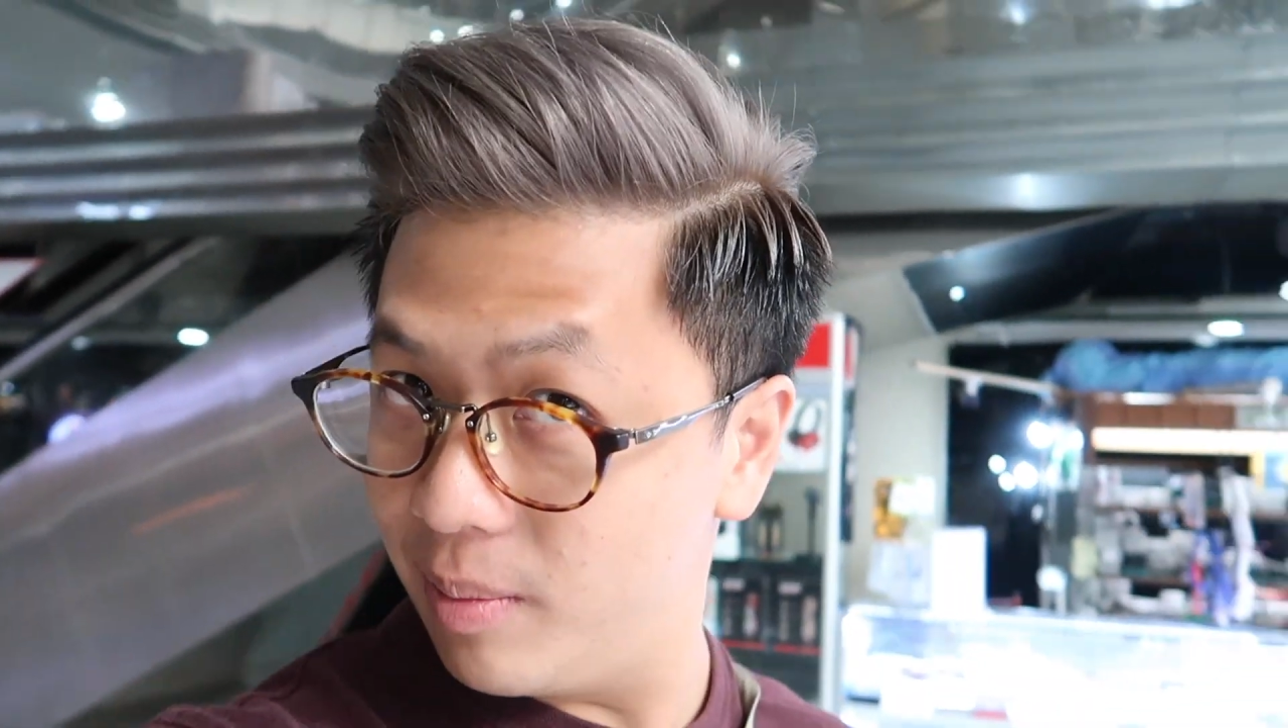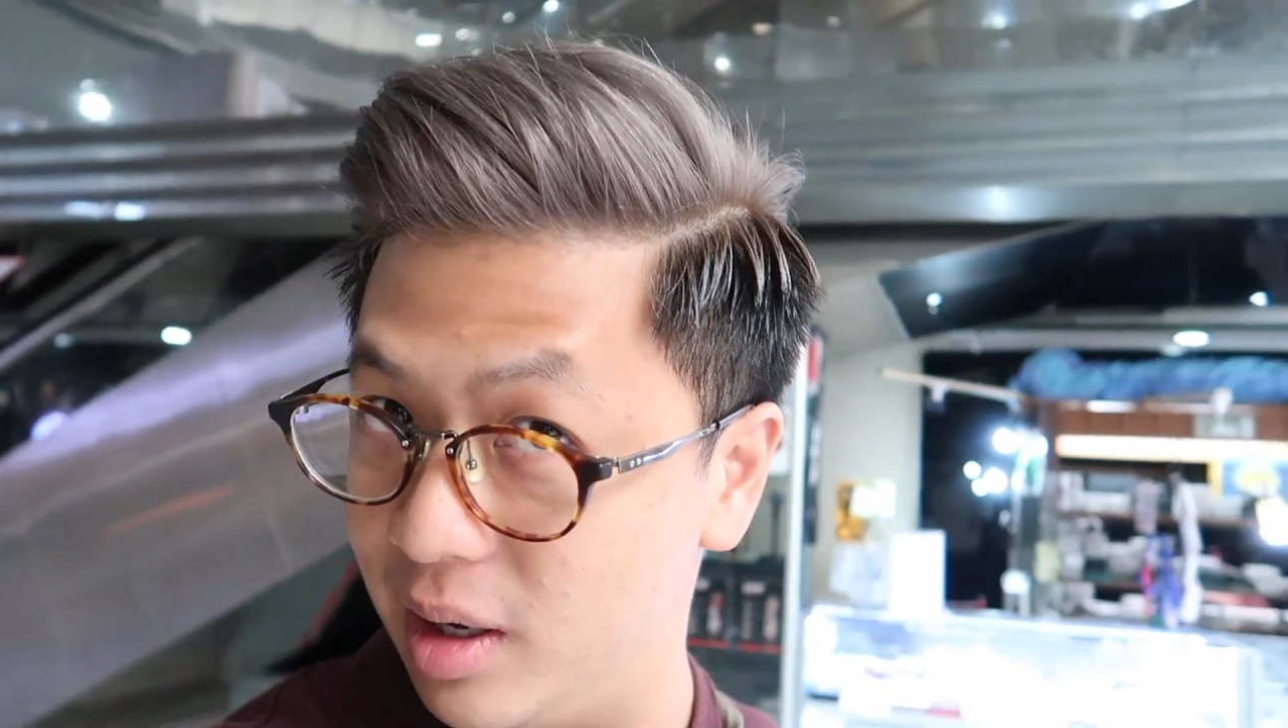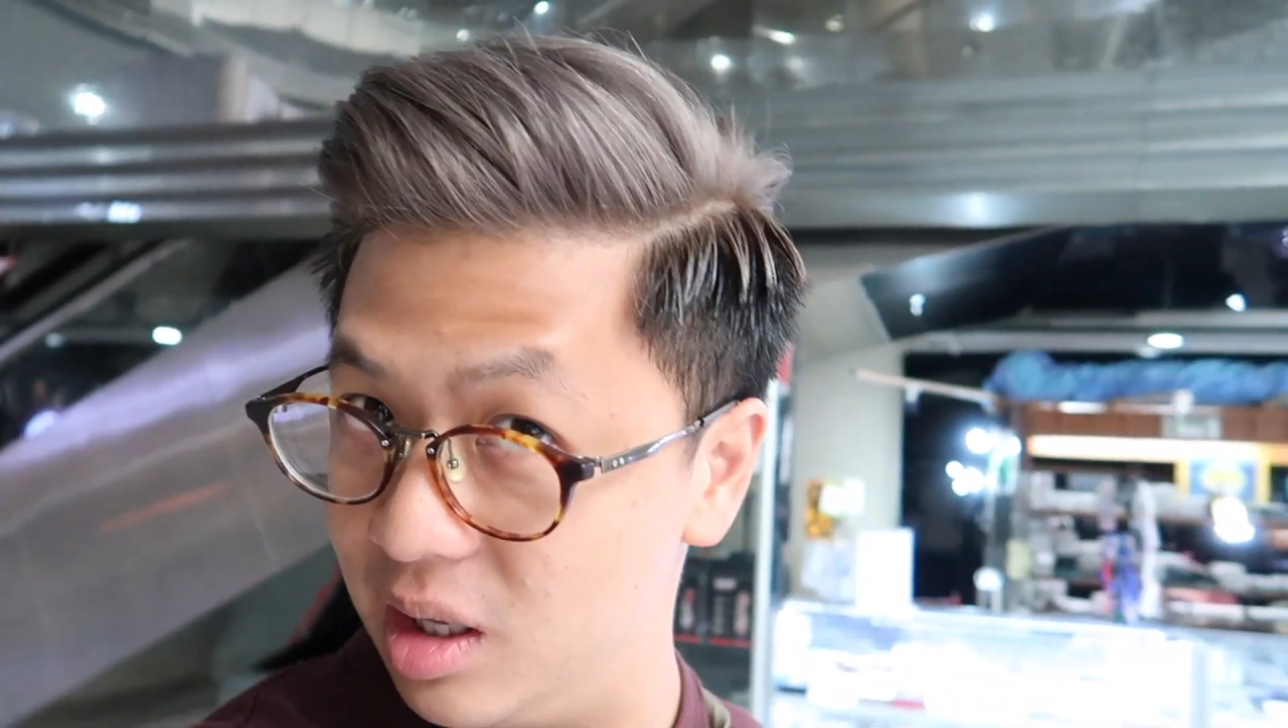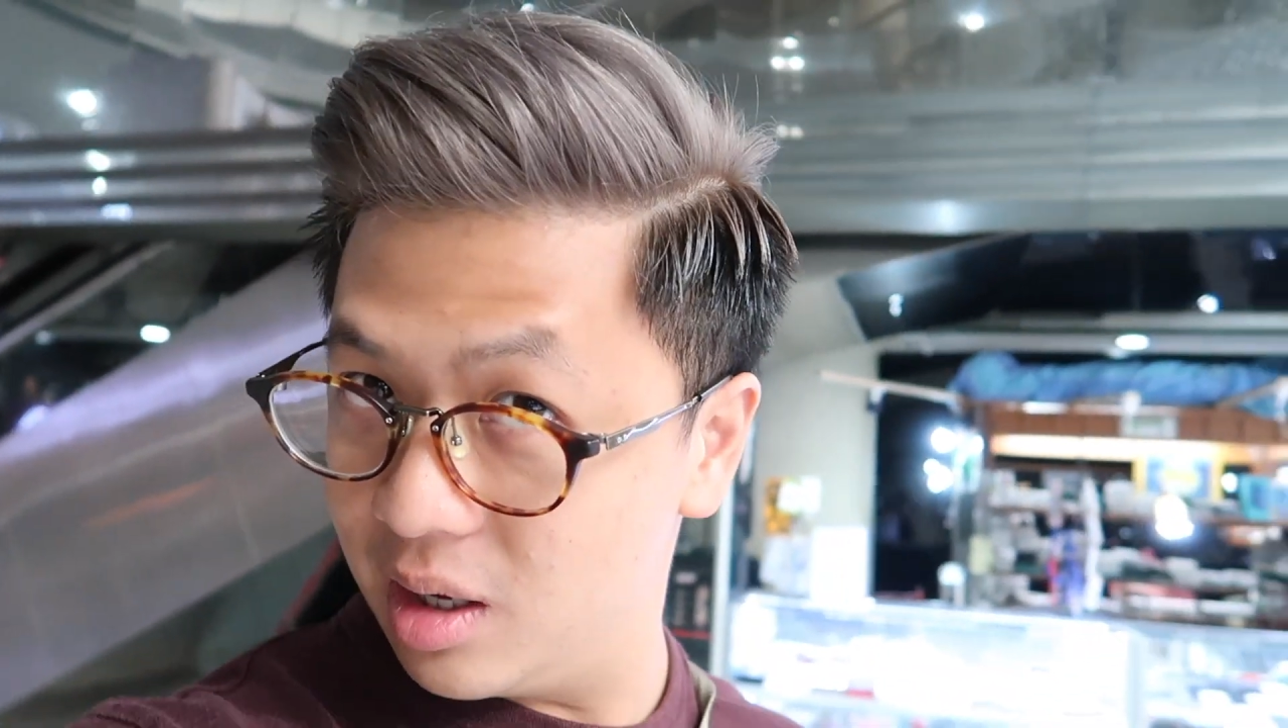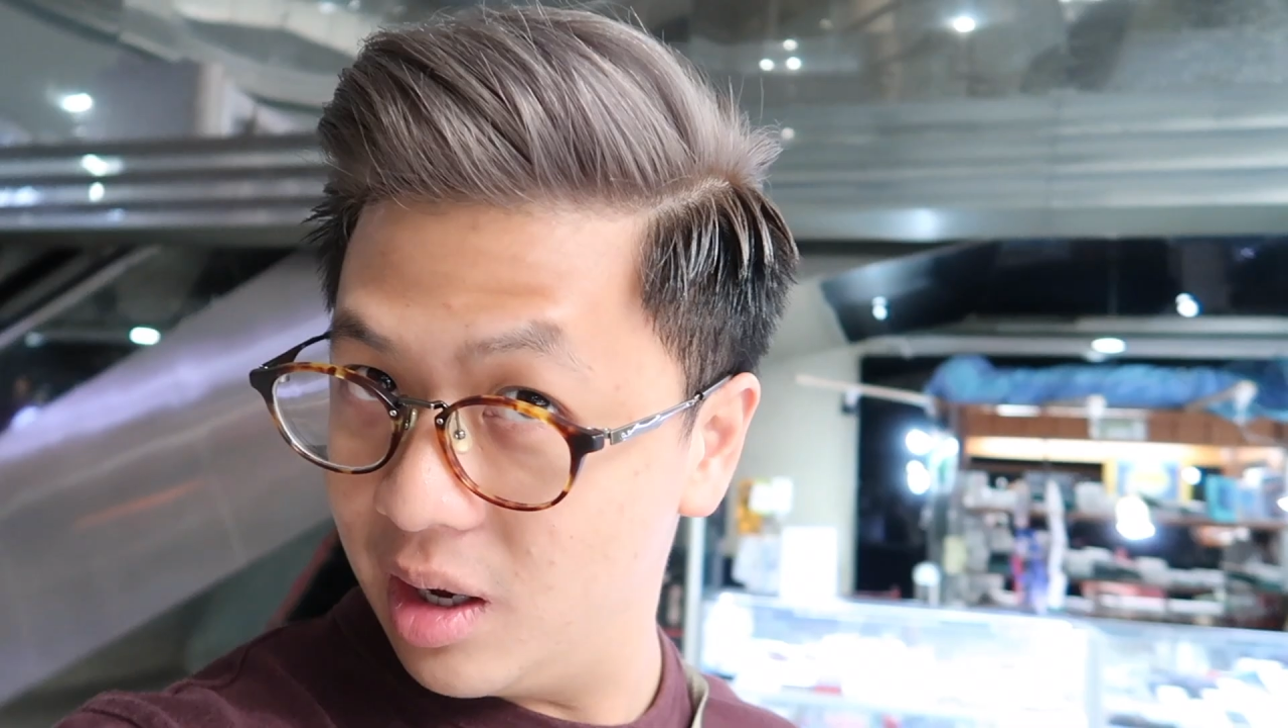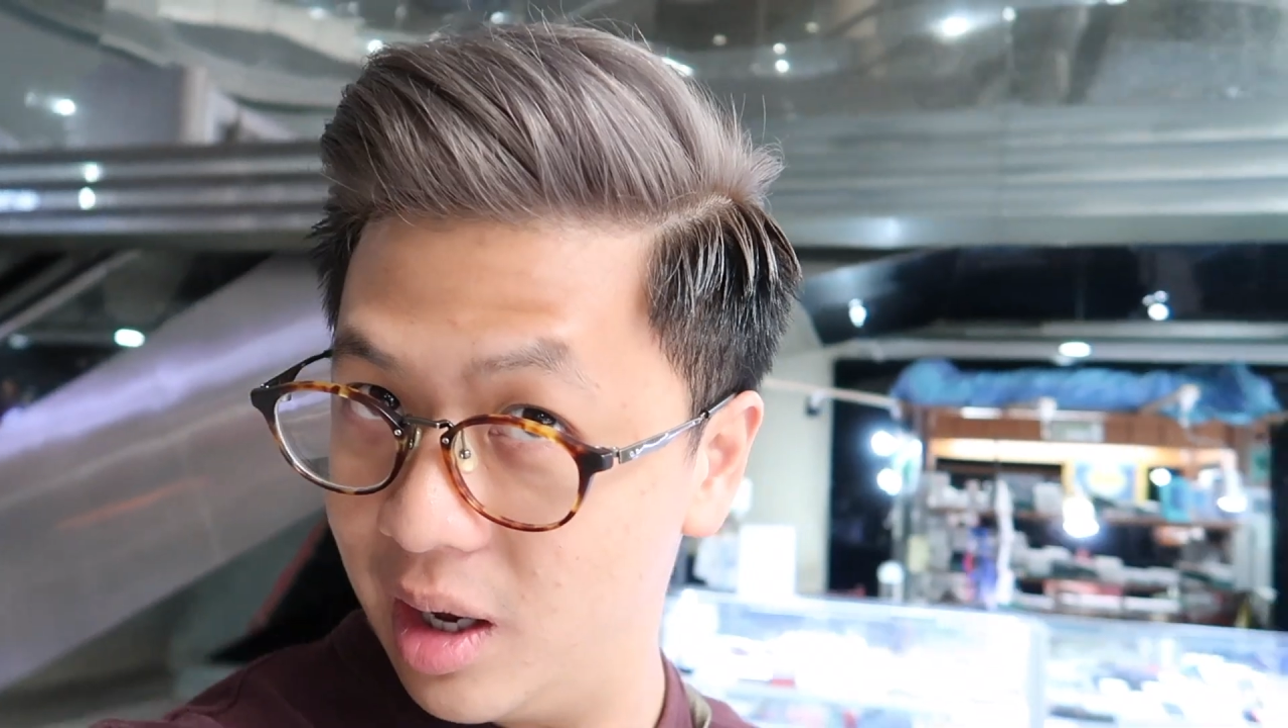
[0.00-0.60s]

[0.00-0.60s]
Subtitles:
But I need to get a